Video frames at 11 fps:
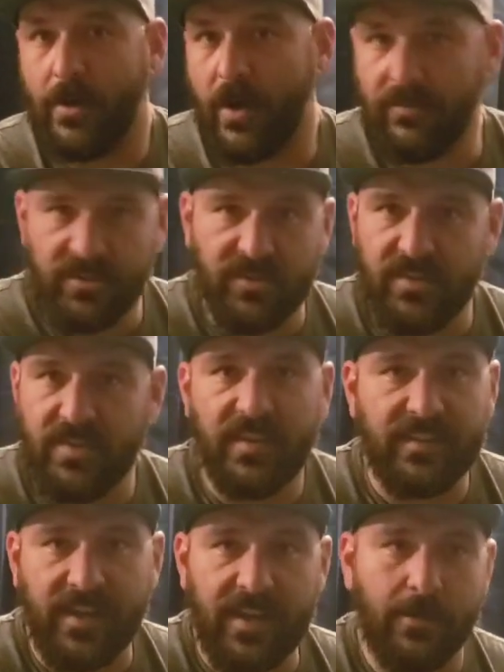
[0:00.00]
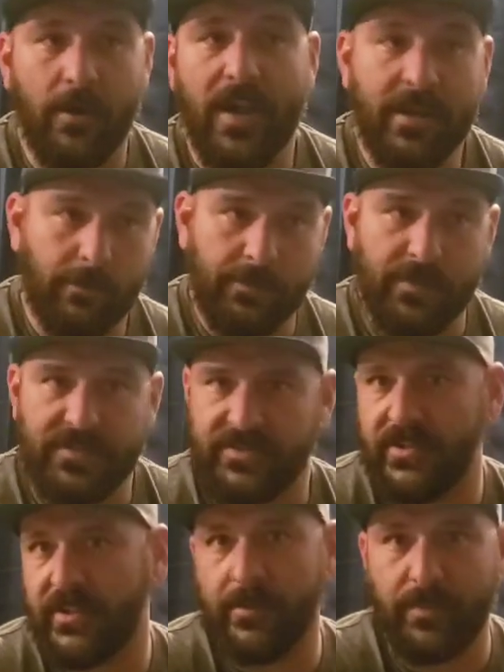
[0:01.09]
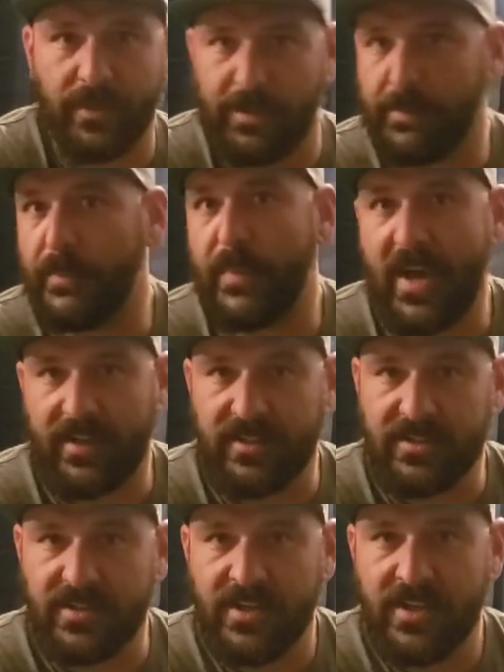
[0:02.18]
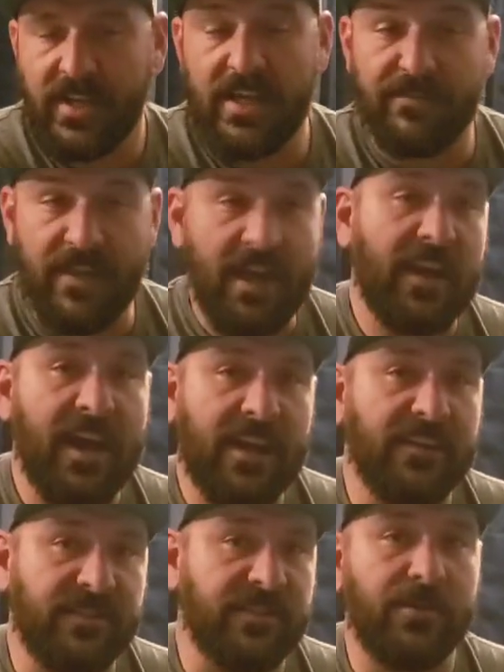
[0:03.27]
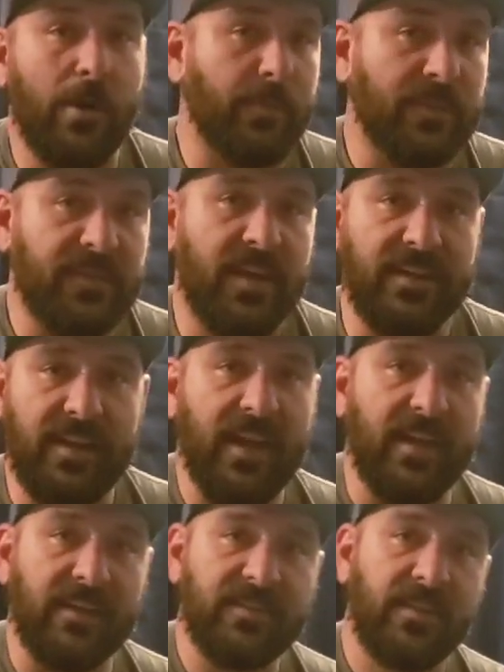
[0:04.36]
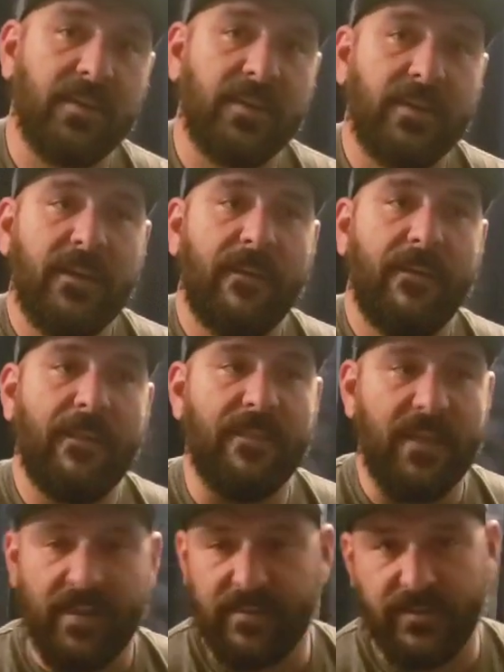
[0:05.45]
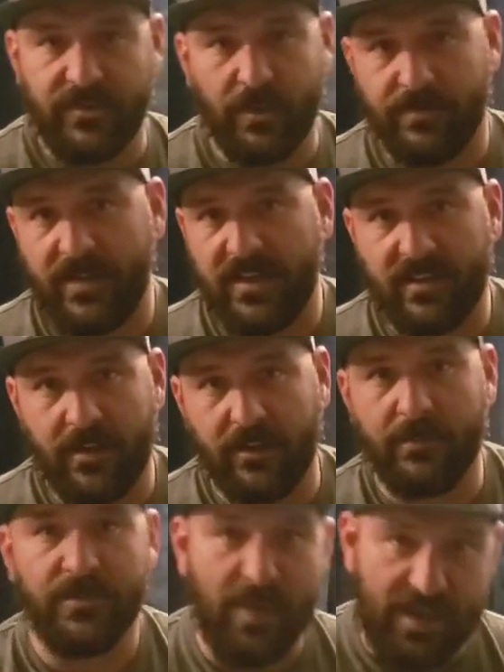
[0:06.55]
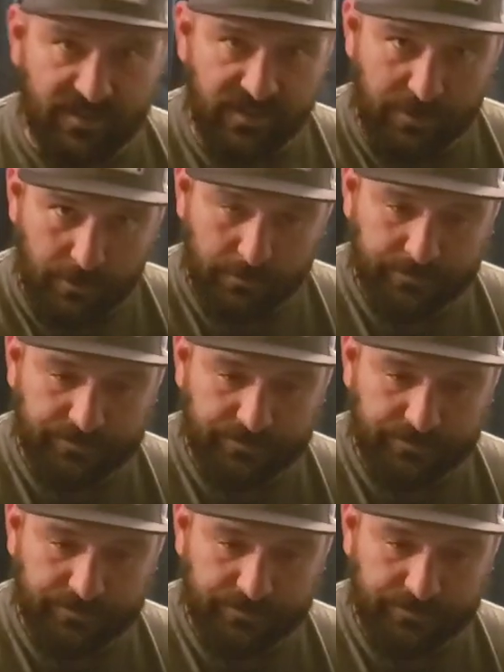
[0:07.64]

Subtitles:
obviously they let the guy know, hey, we missed you, come pick up a package. If that guy doesn't show up in 10 days, then the certified letter comes back to you.